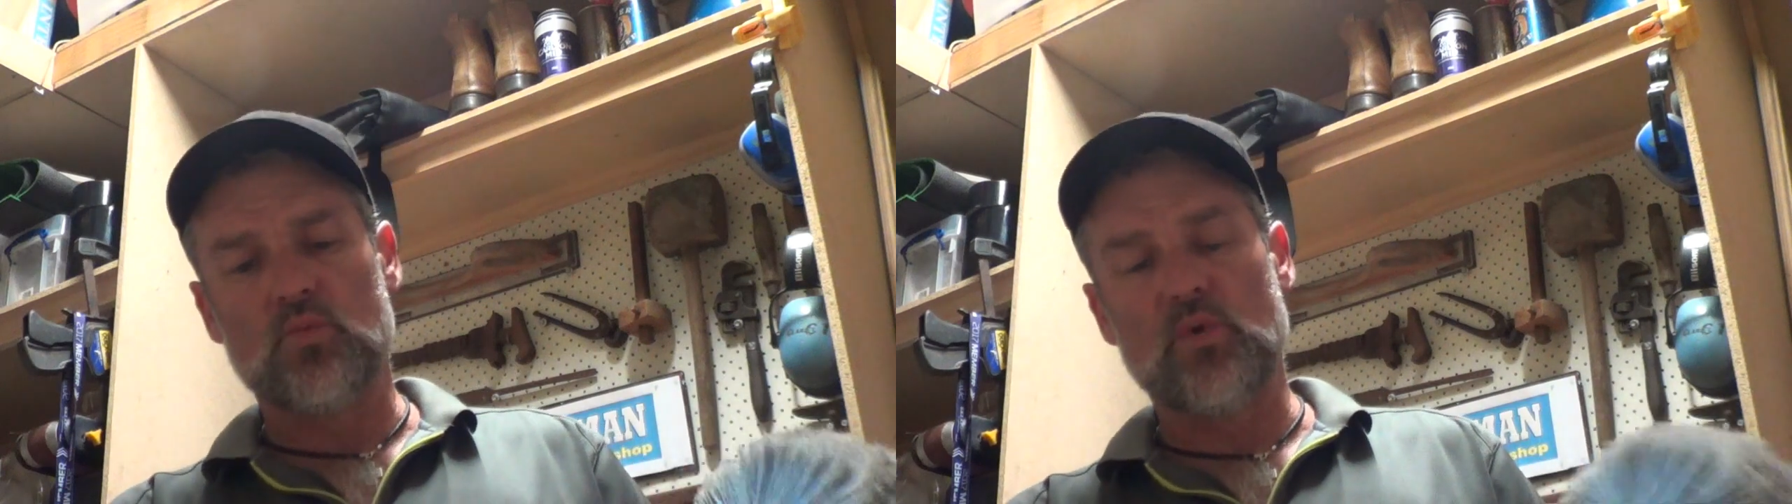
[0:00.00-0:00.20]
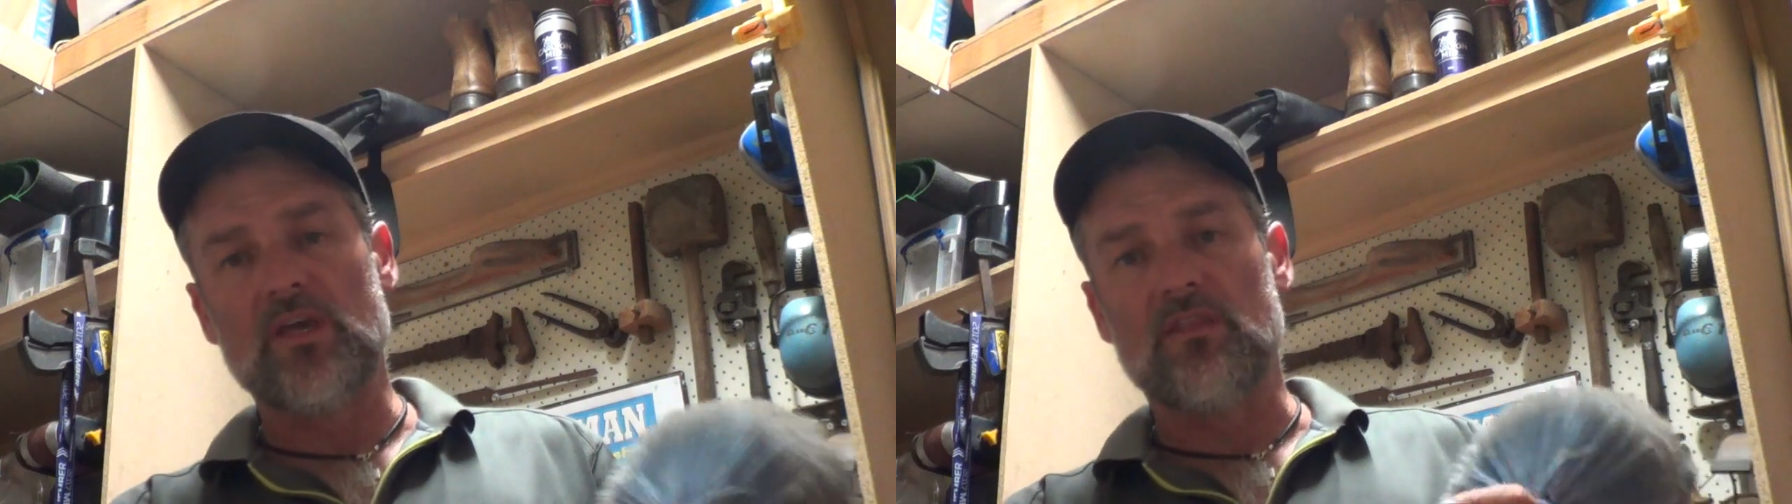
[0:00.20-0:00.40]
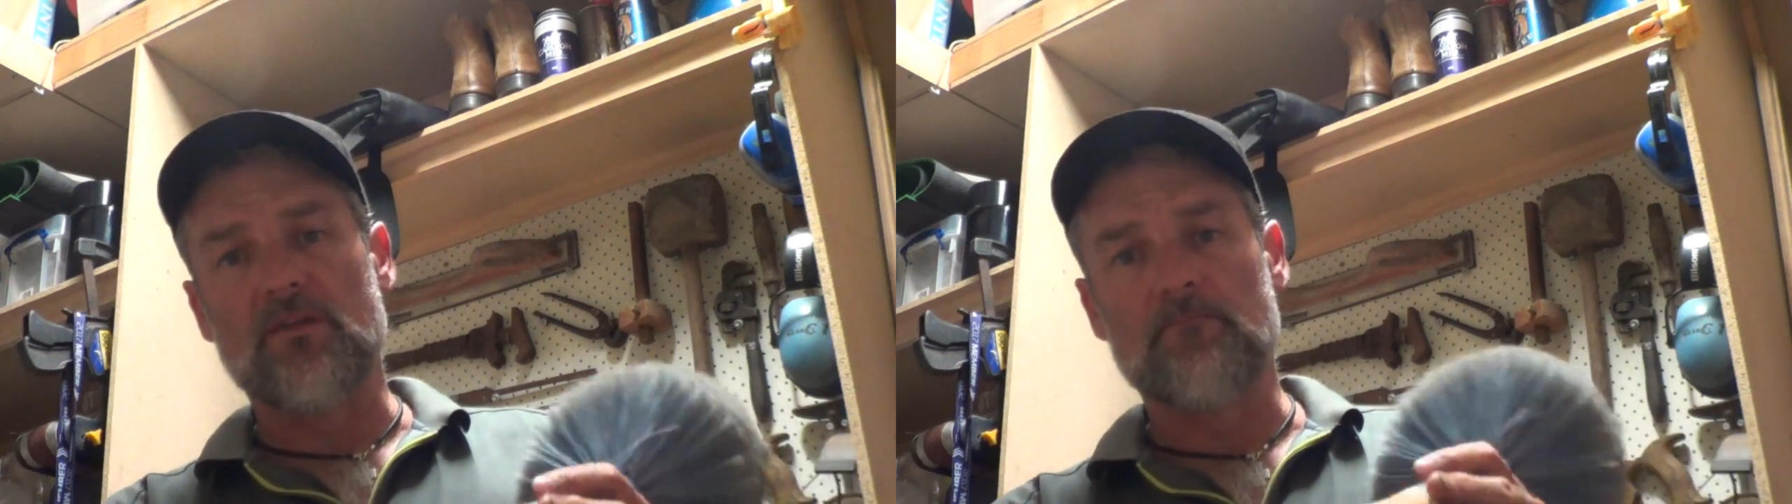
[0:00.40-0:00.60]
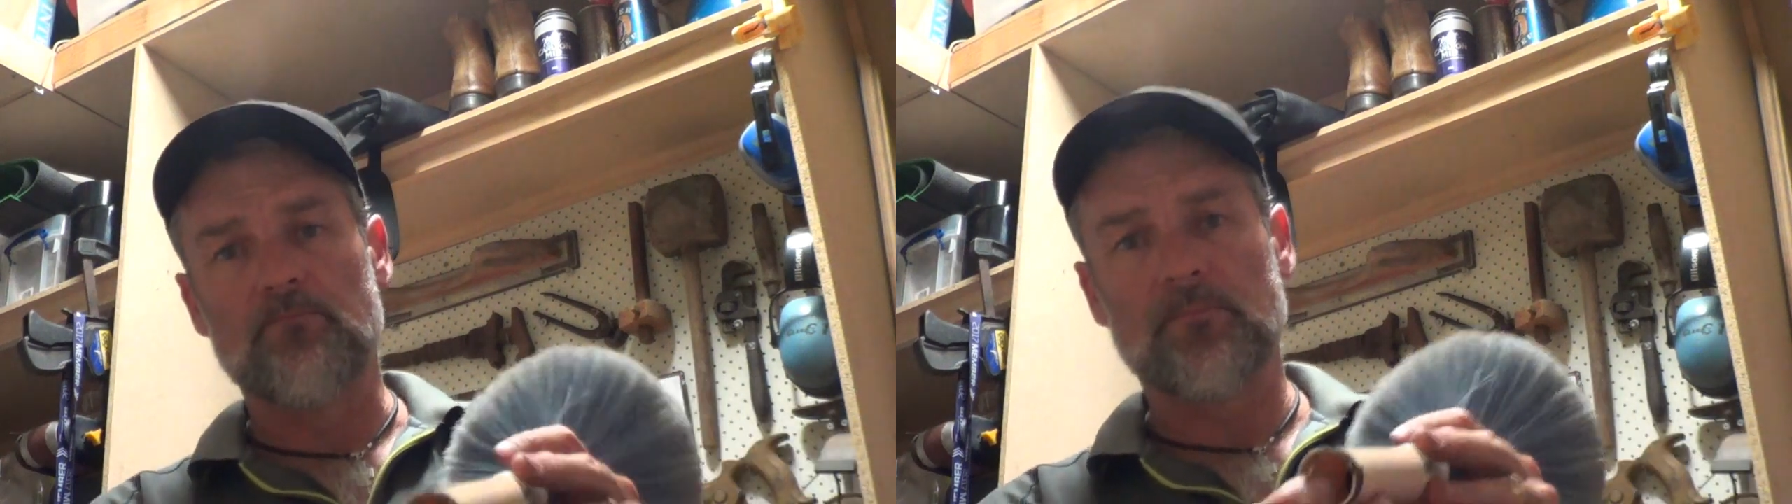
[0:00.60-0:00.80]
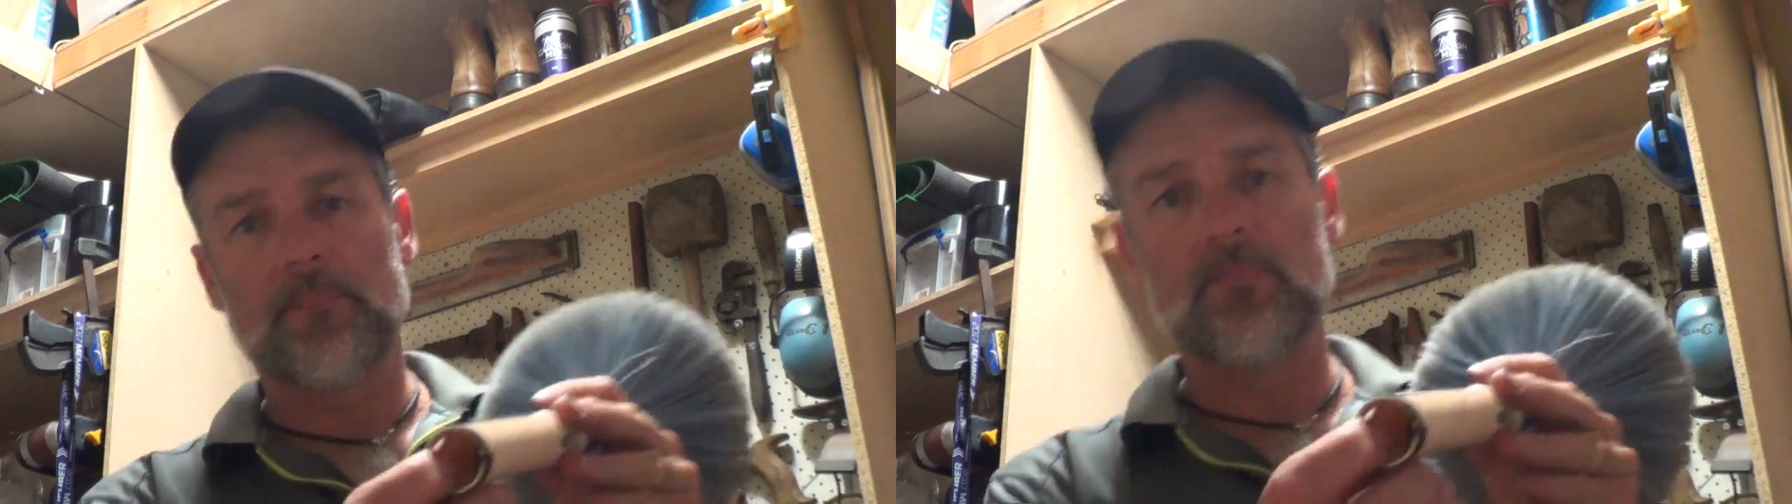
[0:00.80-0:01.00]
with
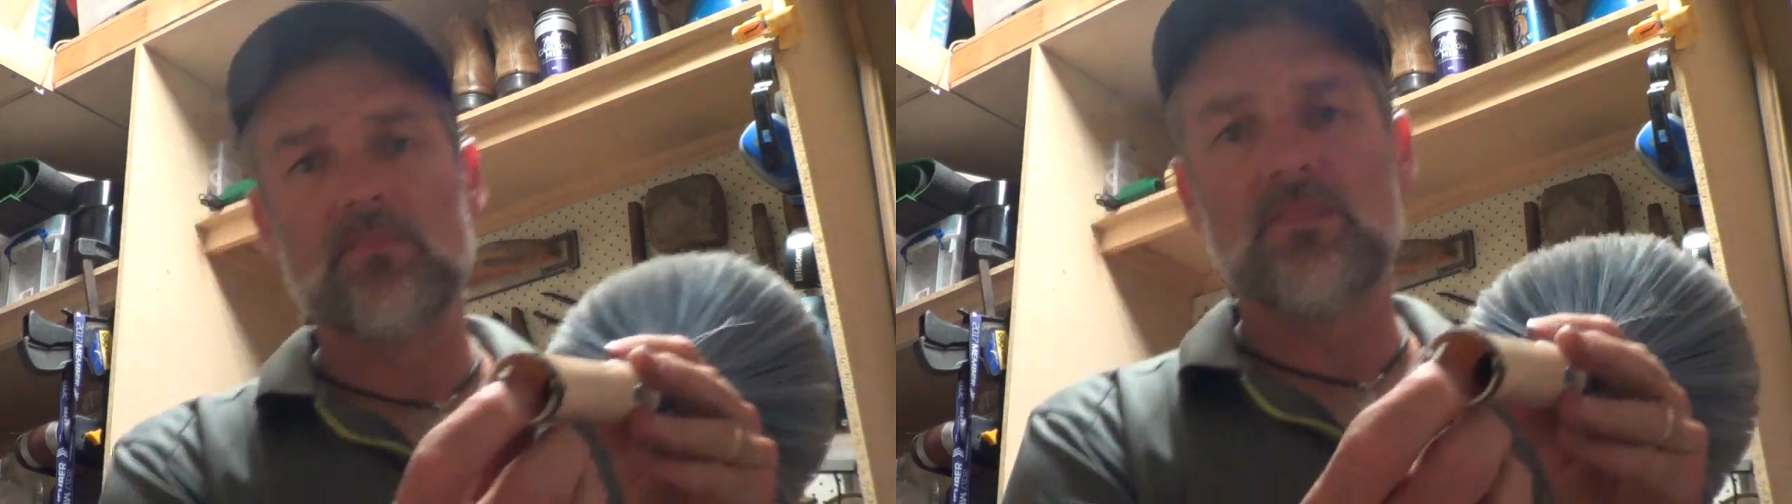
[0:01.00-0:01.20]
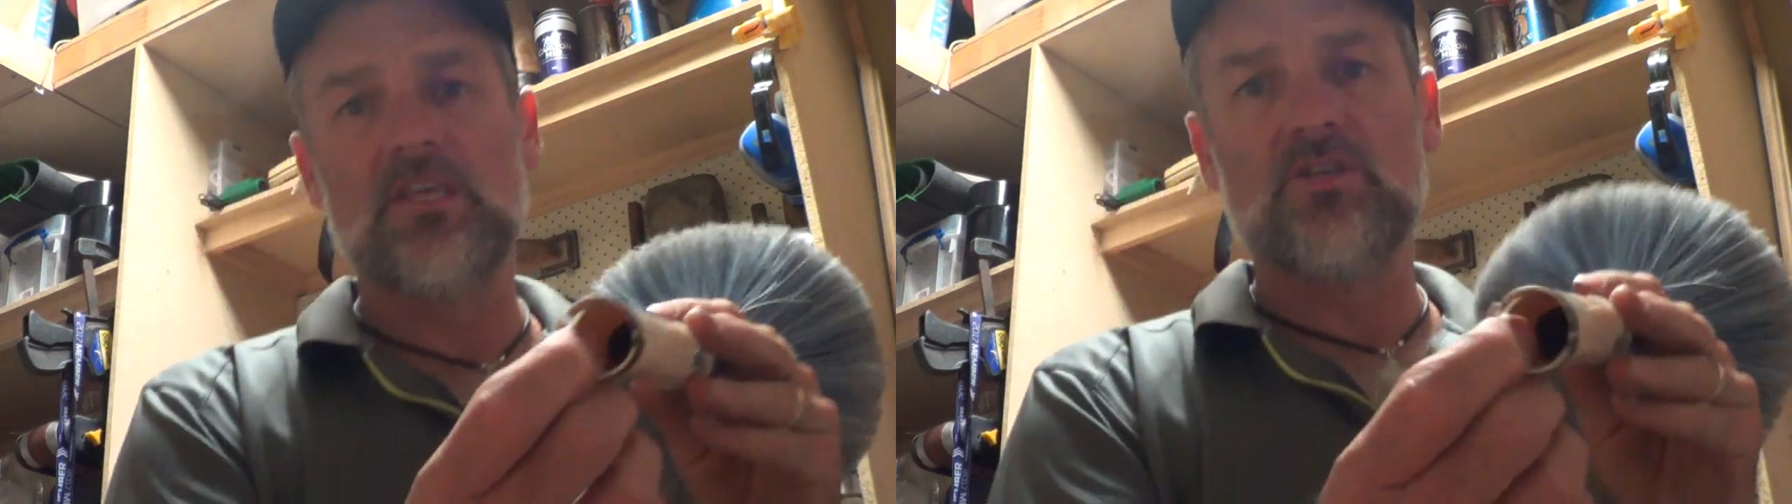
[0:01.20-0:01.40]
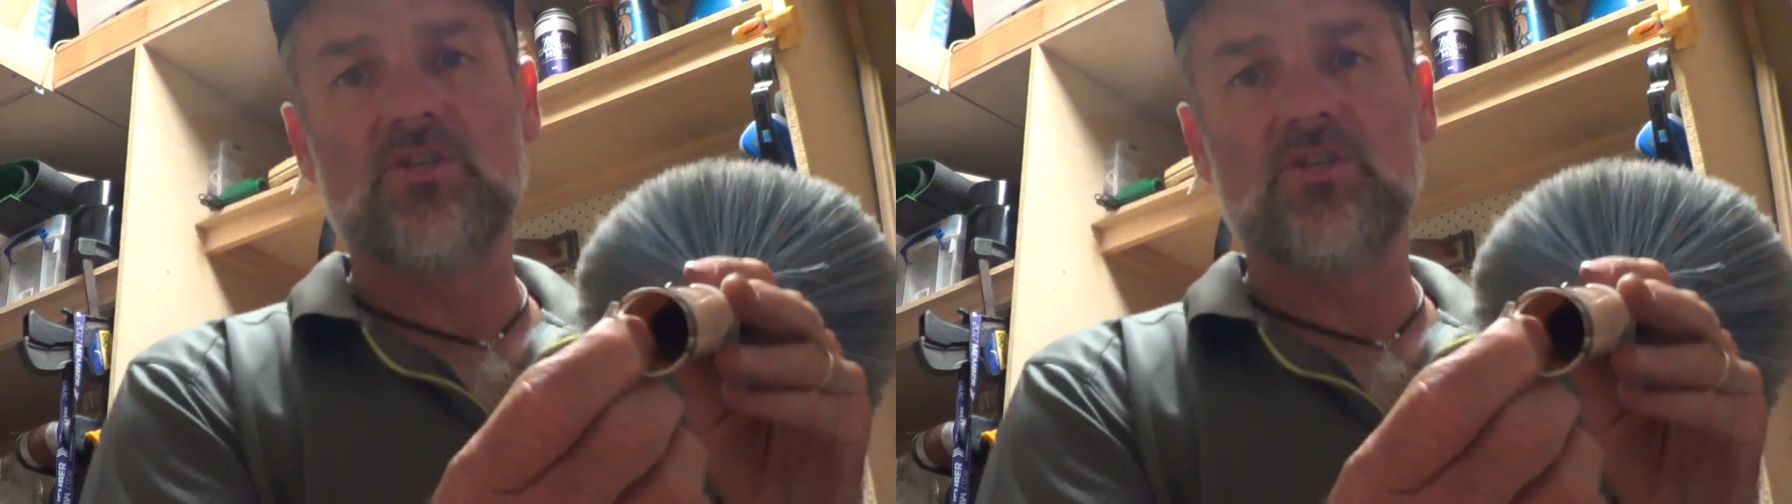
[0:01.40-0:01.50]
this